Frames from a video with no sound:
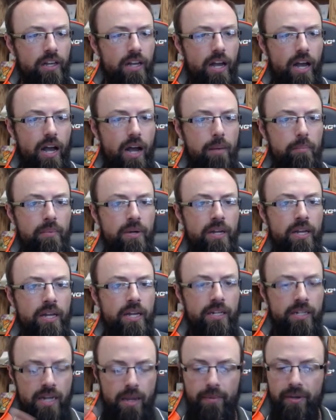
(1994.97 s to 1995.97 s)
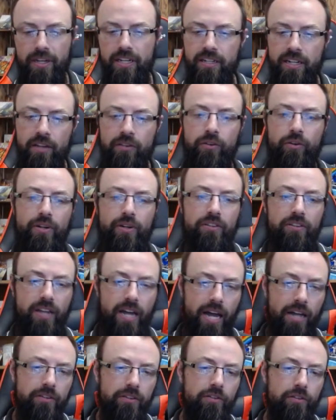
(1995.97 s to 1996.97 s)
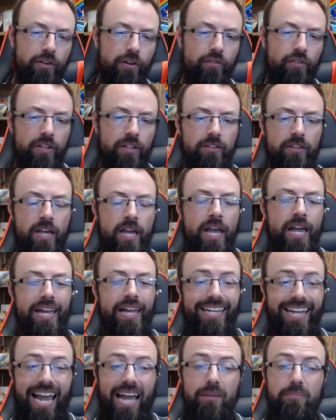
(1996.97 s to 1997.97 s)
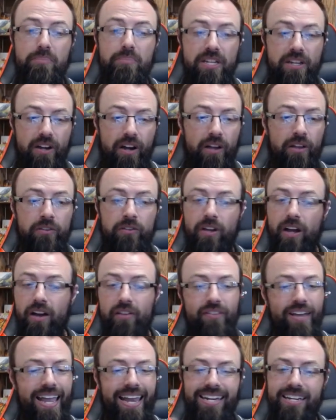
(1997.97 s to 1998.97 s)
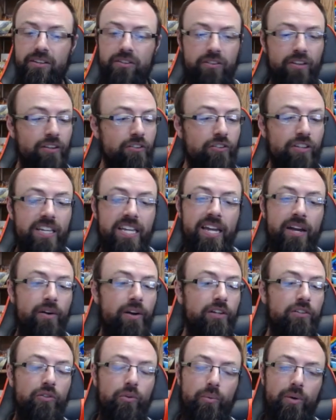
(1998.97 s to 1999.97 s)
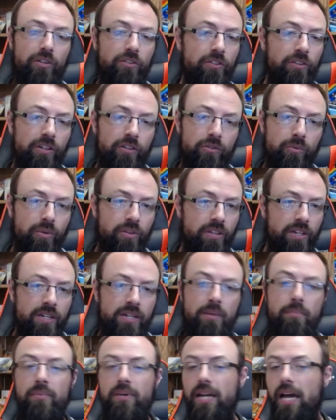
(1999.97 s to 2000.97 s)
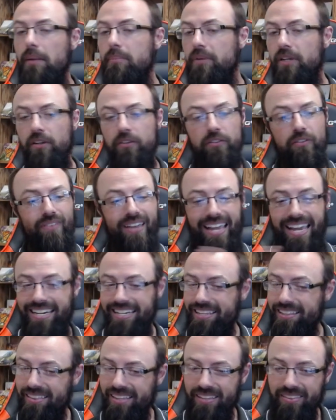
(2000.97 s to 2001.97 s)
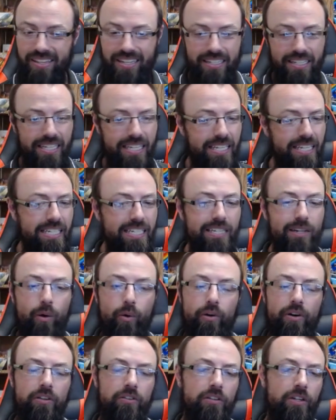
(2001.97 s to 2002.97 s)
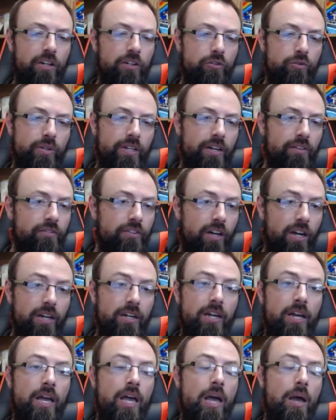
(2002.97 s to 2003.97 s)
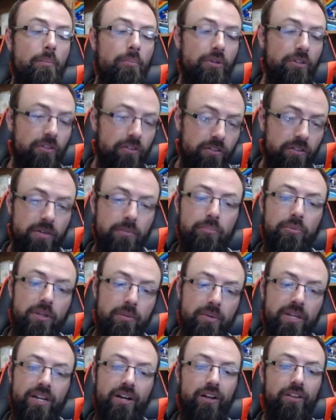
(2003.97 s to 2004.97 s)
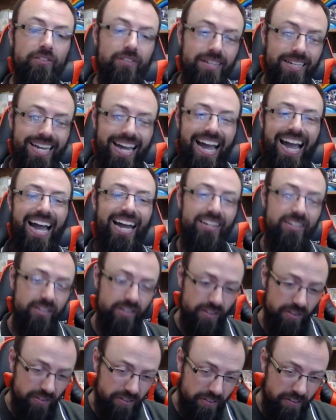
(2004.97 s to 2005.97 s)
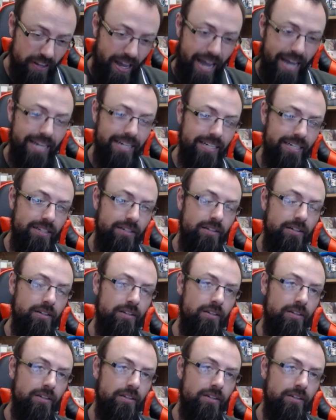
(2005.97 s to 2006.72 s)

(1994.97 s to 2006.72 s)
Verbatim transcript: Um, Nebuchadnezzar is God's servant not because of any such characteristics within him, not because of anything that he or his country have done, but simply because God decided,